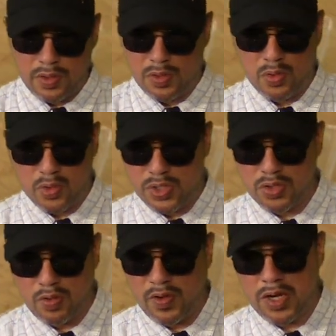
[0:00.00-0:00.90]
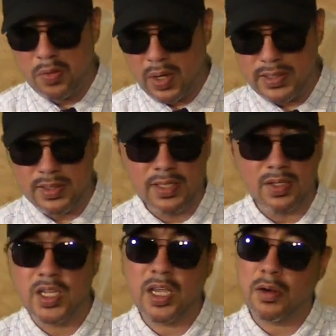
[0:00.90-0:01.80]
Nutritional value wise, it
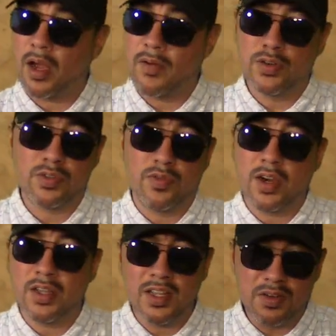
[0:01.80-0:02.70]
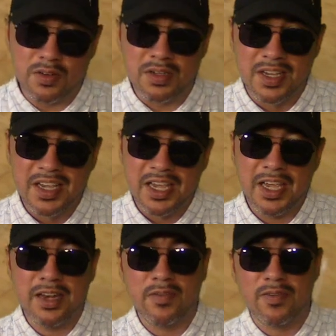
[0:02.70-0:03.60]
sounds like it offers very little,
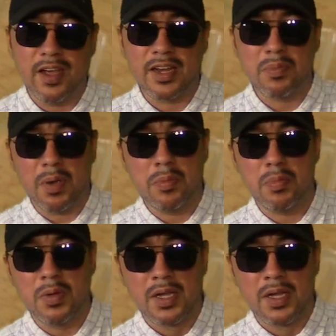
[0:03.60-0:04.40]
and in fact might